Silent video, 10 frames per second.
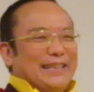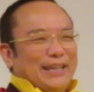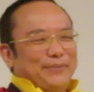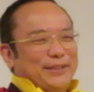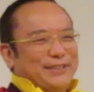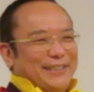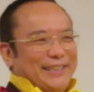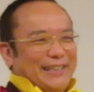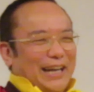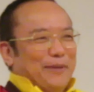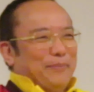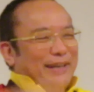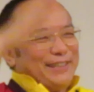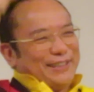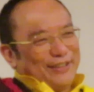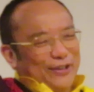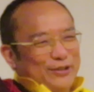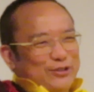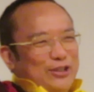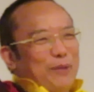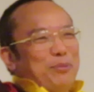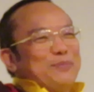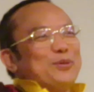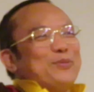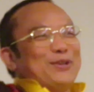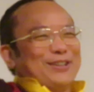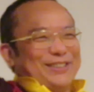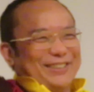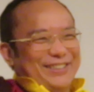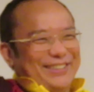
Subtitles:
Devi Ji I met on top of the world.